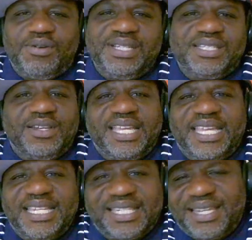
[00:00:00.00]
He's going to
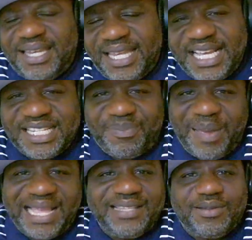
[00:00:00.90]
get his legs
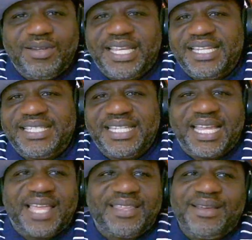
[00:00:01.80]
back. He's going to get it
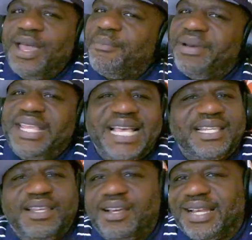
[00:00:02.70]
together. But he
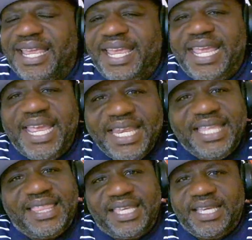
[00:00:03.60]
hasn't looked
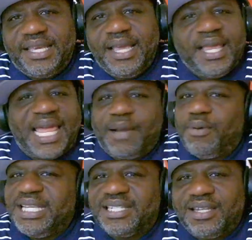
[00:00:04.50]
anything like
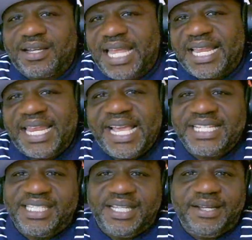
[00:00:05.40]
what he's looked like
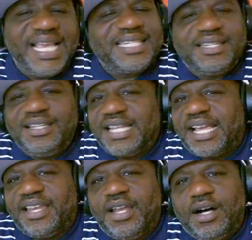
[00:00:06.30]
last year. He hasn't looked
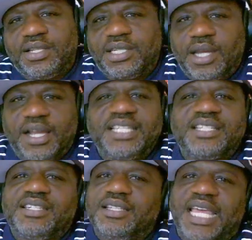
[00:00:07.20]
like an all-star. He
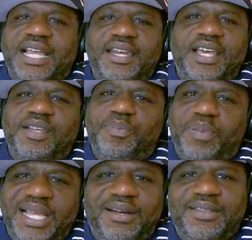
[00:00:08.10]
just looks like another
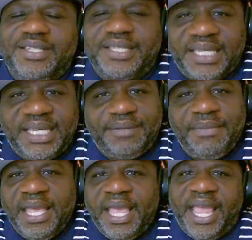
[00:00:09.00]
player on the team.
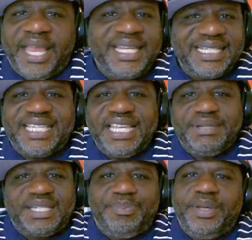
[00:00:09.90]
And this team
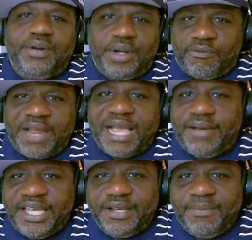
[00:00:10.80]
is built around
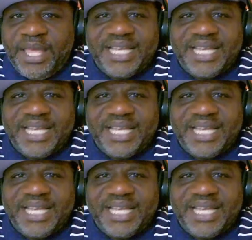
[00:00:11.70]
him.